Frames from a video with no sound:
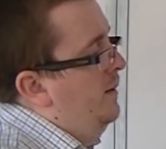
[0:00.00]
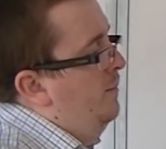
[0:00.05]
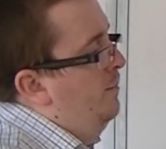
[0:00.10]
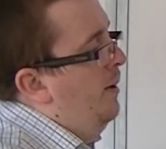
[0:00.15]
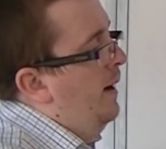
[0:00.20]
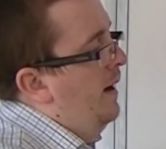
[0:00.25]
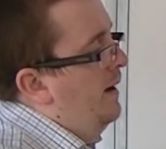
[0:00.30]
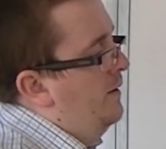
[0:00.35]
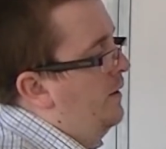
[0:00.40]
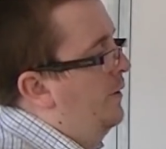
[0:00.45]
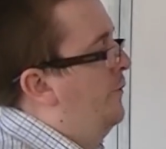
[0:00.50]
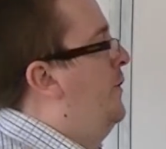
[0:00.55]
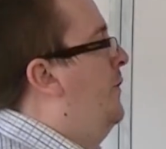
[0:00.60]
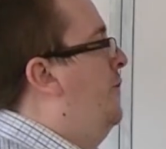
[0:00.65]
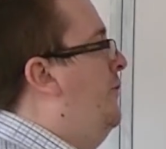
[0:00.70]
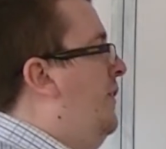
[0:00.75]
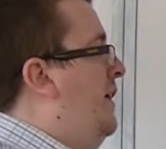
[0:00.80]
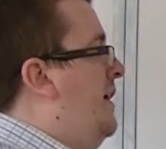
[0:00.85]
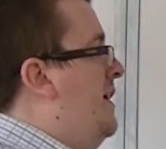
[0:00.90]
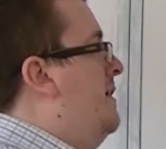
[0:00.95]
But
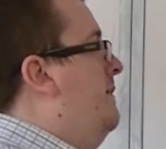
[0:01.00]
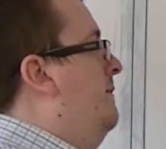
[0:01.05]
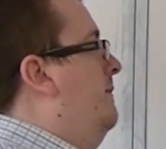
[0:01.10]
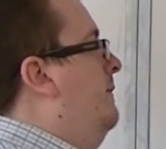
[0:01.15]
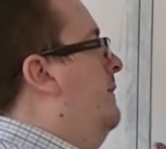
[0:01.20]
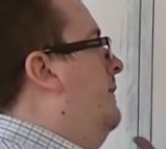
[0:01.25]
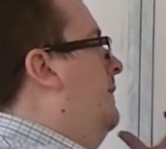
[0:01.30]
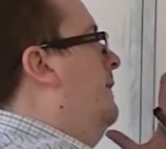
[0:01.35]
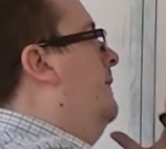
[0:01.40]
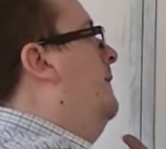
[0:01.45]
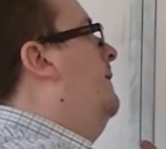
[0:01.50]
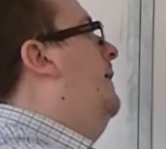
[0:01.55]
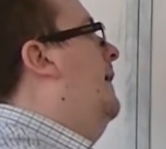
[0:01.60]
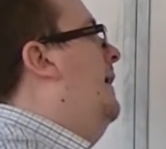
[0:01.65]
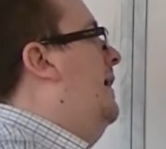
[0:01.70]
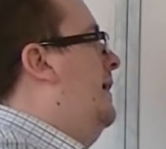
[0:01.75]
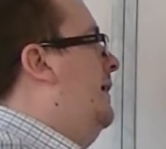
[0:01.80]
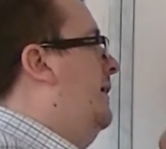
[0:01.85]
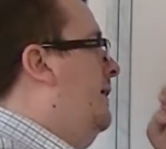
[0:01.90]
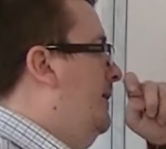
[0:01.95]
obviously,
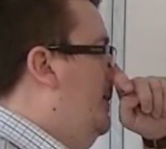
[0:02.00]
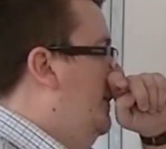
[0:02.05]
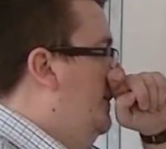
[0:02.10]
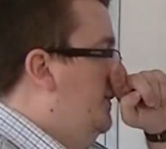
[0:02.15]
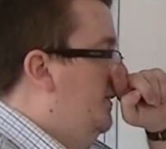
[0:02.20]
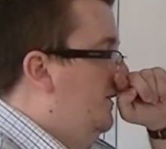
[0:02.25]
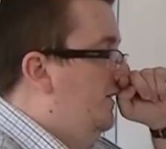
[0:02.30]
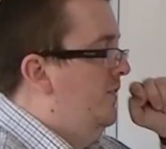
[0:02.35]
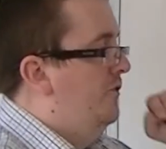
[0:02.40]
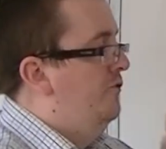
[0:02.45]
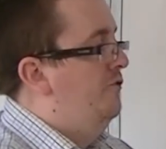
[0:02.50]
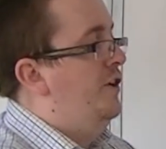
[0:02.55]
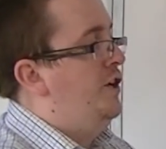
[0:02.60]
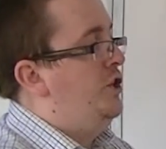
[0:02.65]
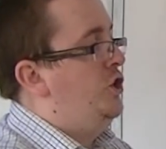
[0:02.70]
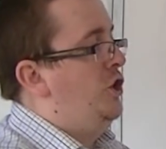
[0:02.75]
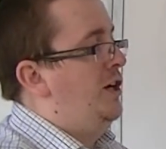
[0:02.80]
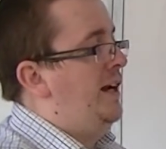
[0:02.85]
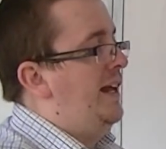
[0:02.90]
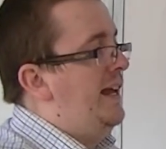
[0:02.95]
uh,
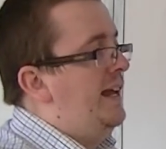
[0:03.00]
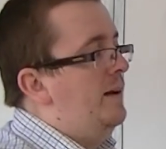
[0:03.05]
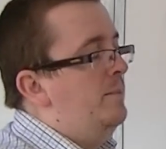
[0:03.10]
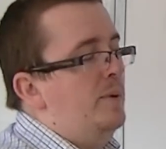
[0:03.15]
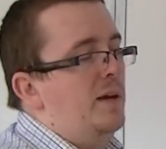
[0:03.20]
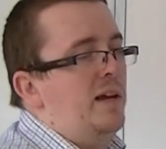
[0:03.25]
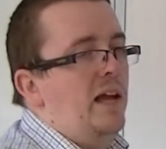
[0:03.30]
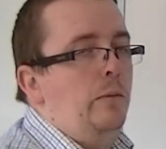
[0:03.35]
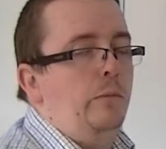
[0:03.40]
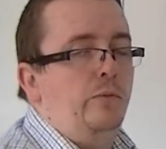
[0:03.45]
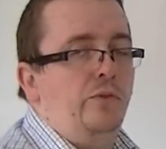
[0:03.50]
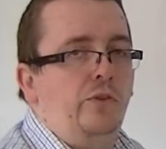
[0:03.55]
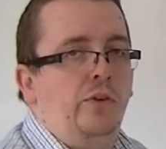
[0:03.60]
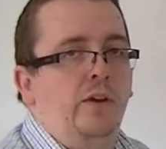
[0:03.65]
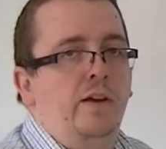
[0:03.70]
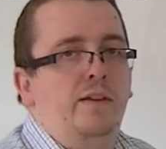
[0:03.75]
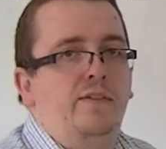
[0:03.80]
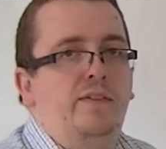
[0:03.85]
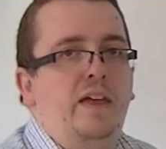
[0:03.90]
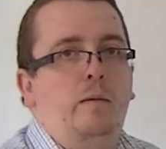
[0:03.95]
visually, it becomes
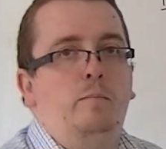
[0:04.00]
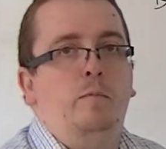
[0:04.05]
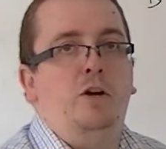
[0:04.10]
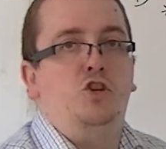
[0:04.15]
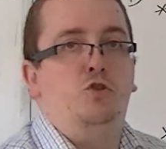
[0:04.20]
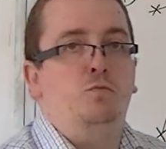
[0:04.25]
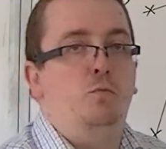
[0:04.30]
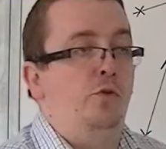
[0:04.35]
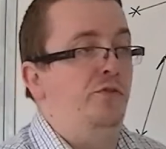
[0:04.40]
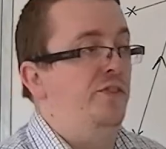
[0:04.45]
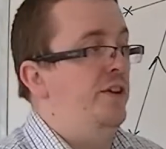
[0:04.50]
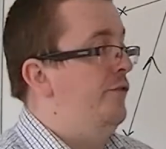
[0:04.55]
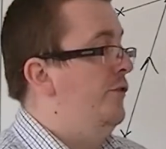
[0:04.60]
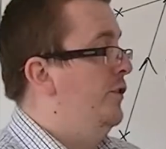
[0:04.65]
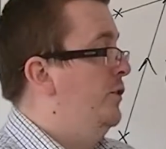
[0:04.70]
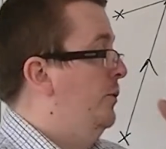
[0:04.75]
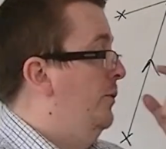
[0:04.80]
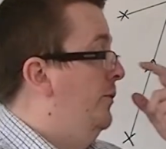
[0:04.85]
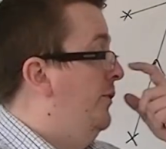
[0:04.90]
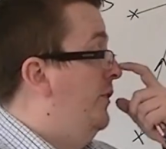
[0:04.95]
that much more
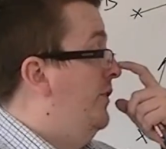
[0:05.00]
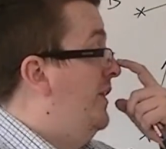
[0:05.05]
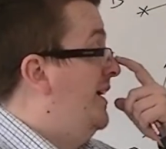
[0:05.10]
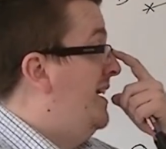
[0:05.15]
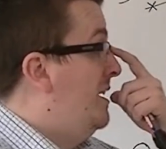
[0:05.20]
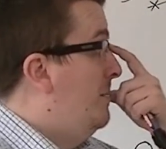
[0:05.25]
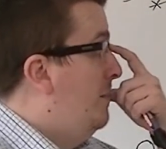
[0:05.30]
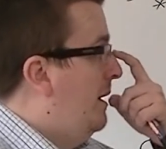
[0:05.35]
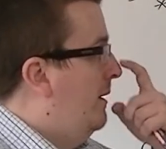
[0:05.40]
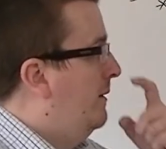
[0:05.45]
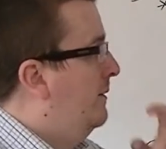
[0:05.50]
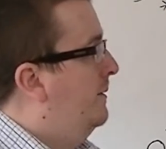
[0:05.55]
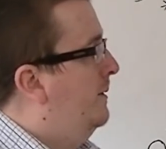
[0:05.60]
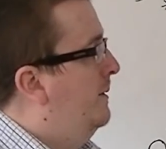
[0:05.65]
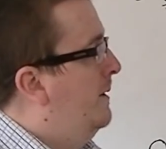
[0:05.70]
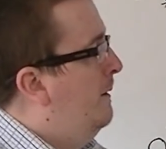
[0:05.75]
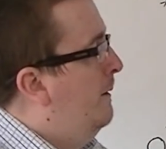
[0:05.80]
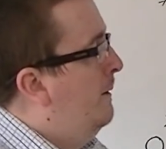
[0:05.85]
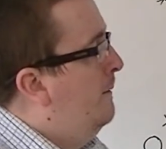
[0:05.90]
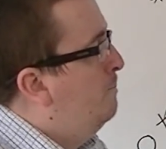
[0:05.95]
difficult to think about.
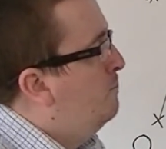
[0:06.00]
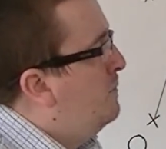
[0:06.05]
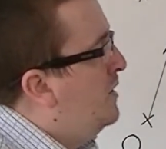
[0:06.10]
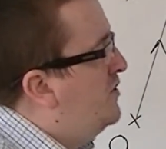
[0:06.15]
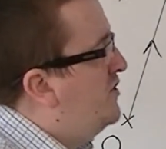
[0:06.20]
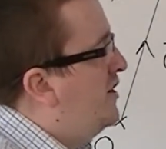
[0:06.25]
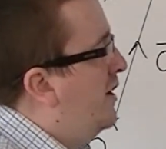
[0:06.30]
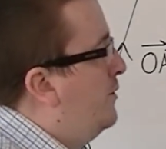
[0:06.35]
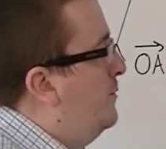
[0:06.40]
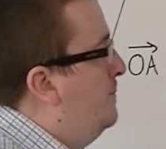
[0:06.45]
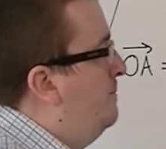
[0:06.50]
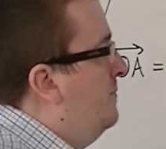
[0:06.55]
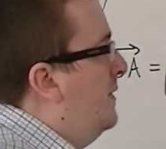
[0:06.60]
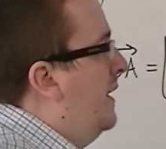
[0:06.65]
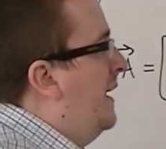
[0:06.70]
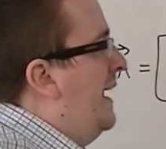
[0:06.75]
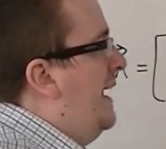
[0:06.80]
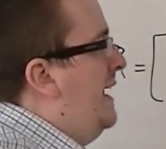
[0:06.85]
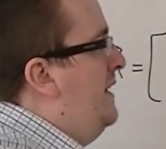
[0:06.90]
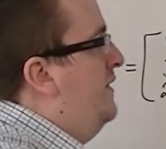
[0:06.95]
So
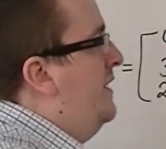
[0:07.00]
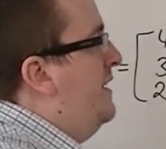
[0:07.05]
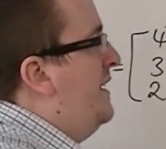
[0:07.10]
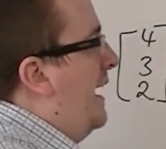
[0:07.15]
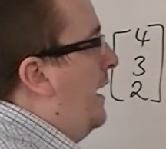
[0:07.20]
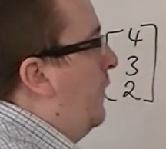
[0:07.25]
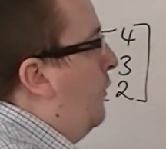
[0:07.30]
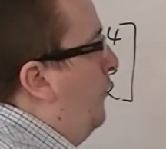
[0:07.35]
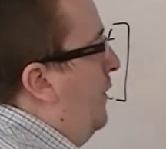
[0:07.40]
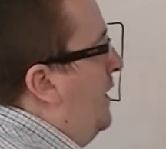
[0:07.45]
in the next